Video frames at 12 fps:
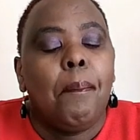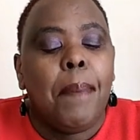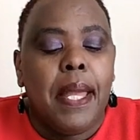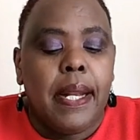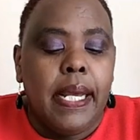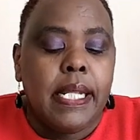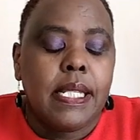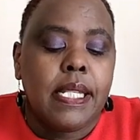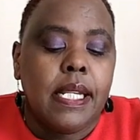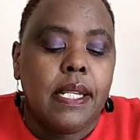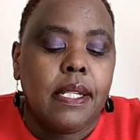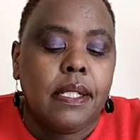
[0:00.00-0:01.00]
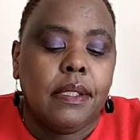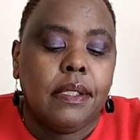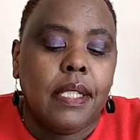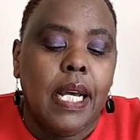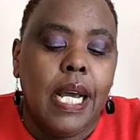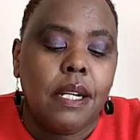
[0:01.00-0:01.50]
Parent,
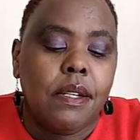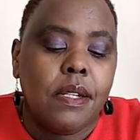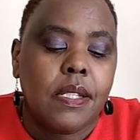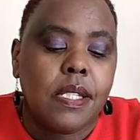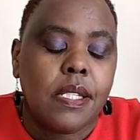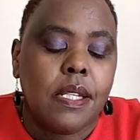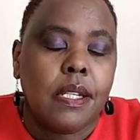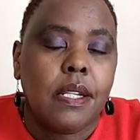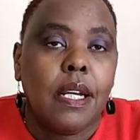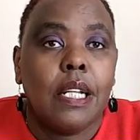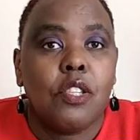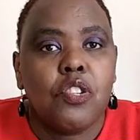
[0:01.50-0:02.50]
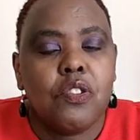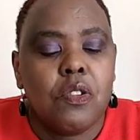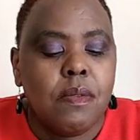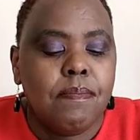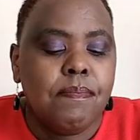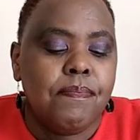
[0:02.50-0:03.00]
adult at
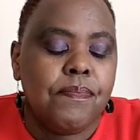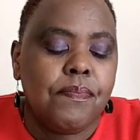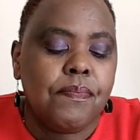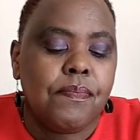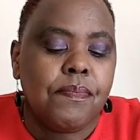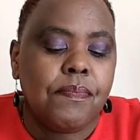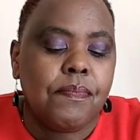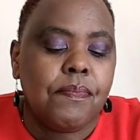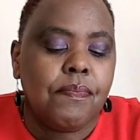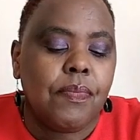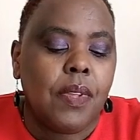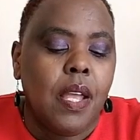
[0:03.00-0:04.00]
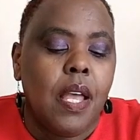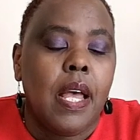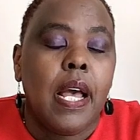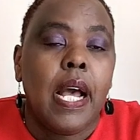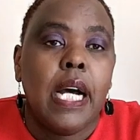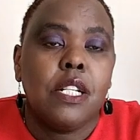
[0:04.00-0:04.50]
home
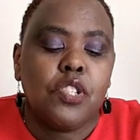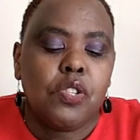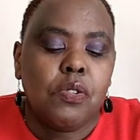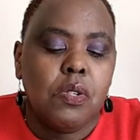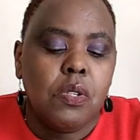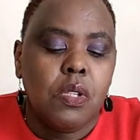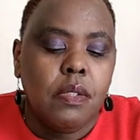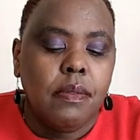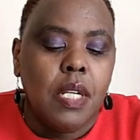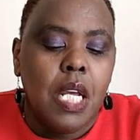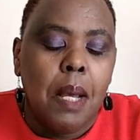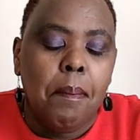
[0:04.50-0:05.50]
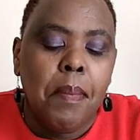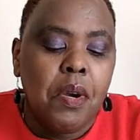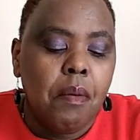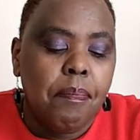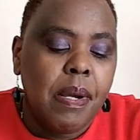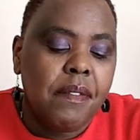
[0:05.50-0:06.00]
and school, be
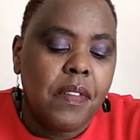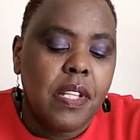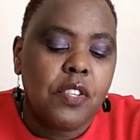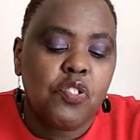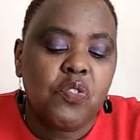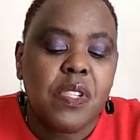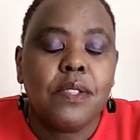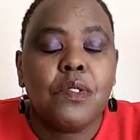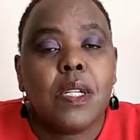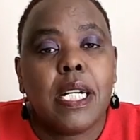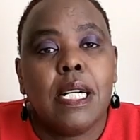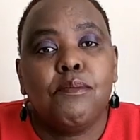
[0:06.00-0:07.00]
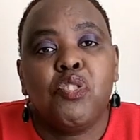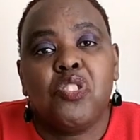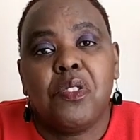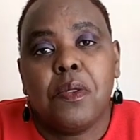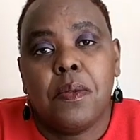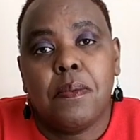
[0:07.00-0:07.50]
open for the children to come to
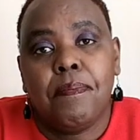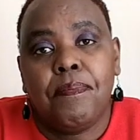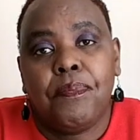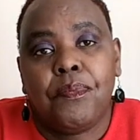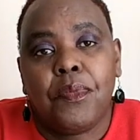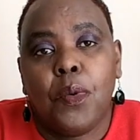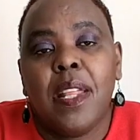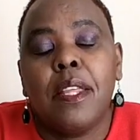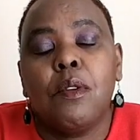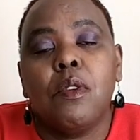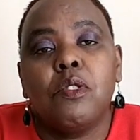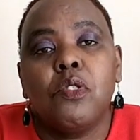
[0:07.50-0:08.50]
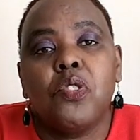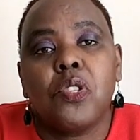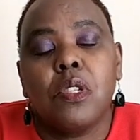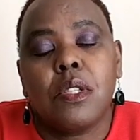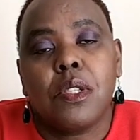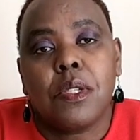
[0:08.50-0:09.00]
you when they want to
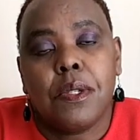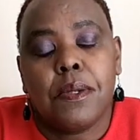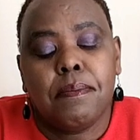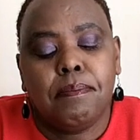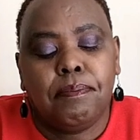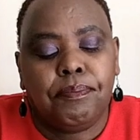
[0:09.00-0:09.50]
talk to you.